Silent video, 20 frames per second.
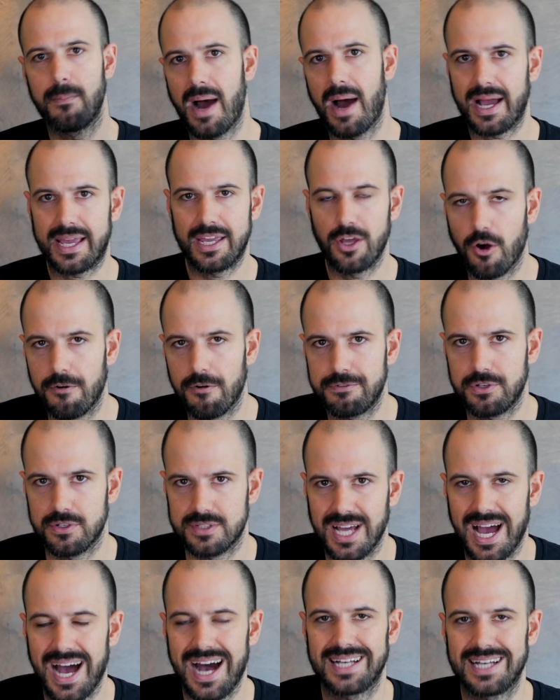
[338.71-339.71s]
marking off your
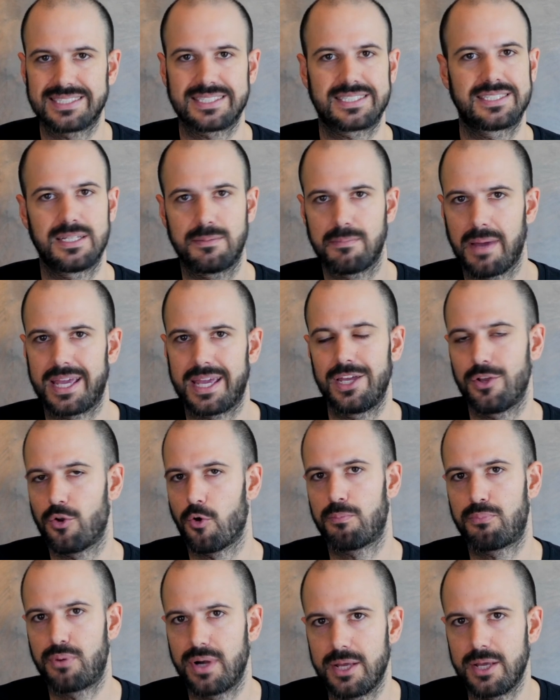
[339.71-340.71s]
tasks and making it
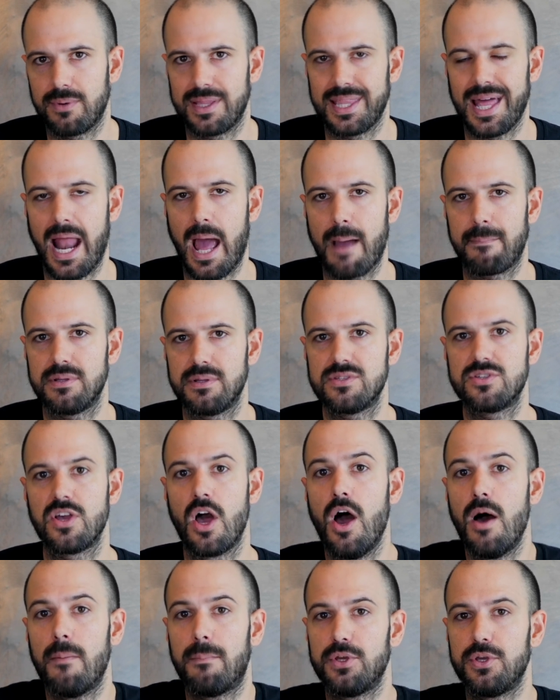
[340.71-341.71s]
all pretty when that happens.
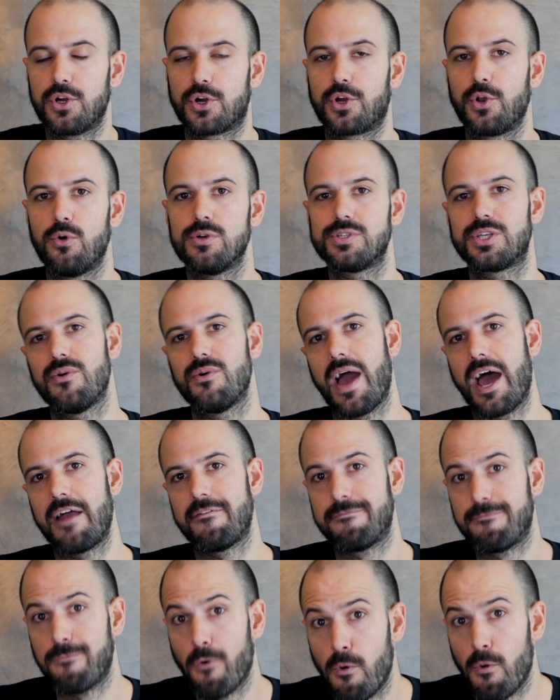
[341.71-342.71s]
But you can also
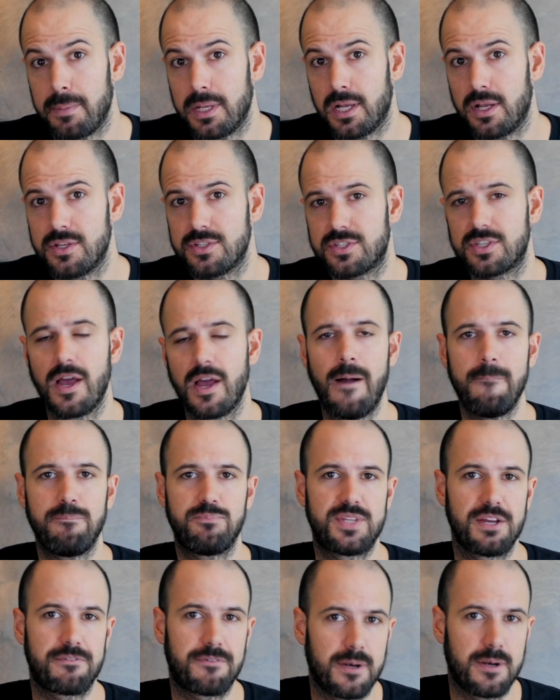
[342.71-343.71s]
add formulas
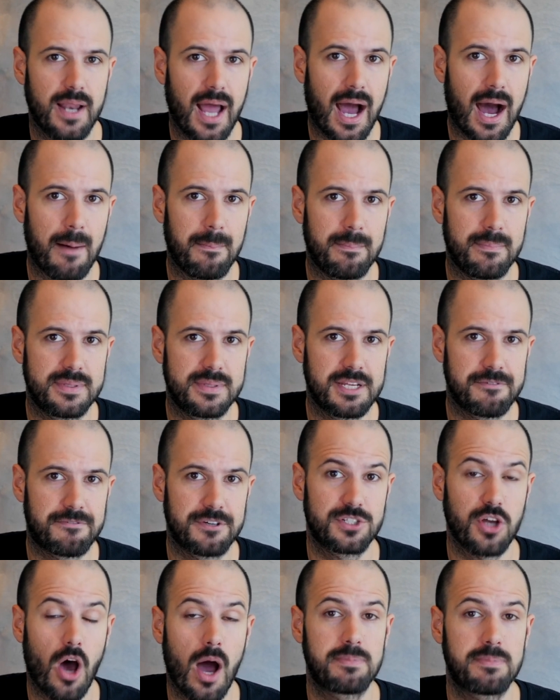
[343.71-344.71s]
different, um,
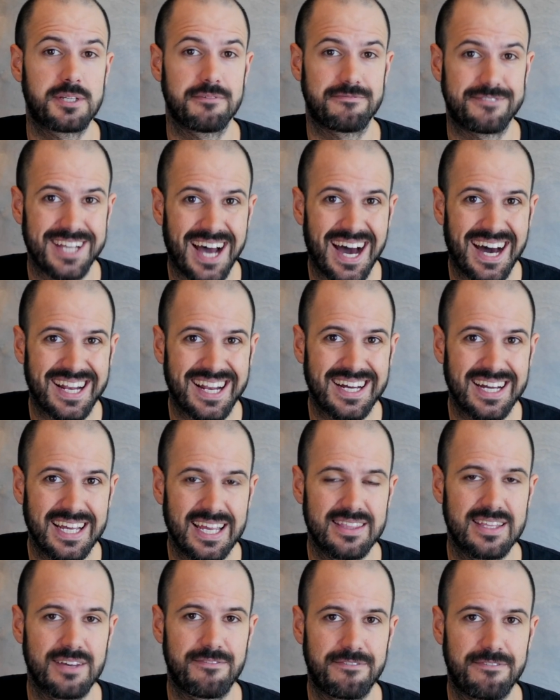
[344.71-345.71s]
different types of data
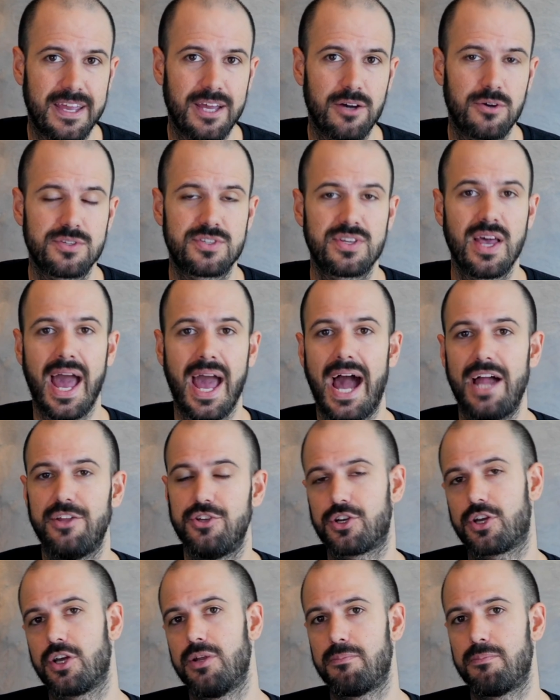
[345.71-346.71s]
in the fields, and
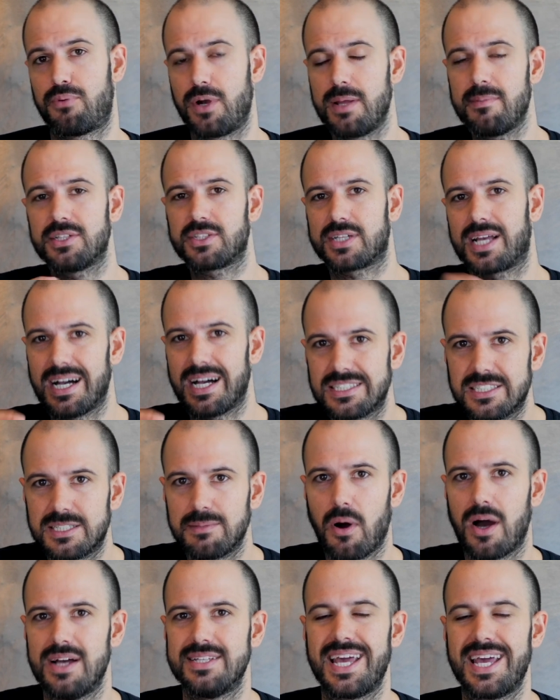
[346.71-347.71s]
you can pretty much
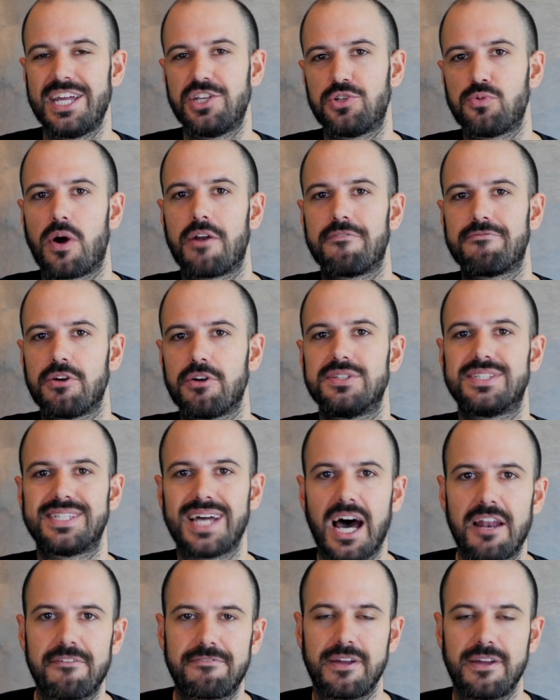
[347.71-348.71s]
customize each one of those
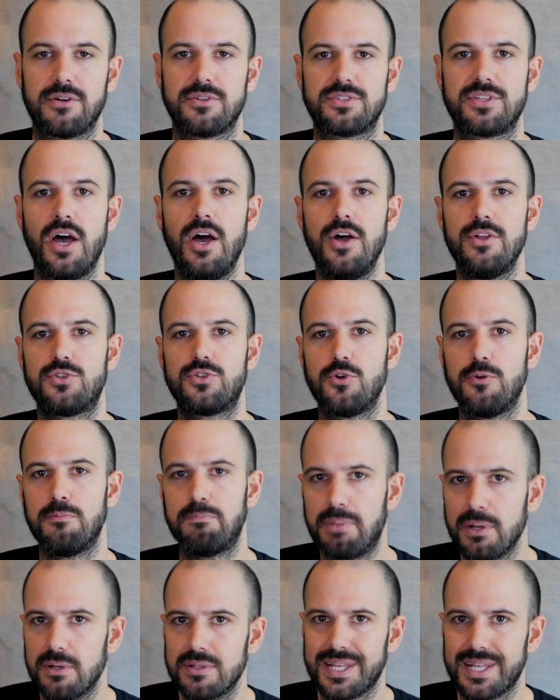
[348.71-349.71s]
data fields to
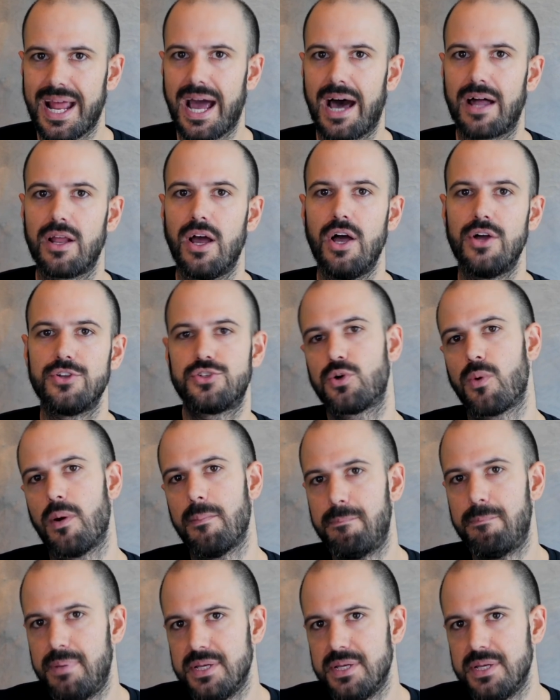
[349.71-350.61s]
build it out to a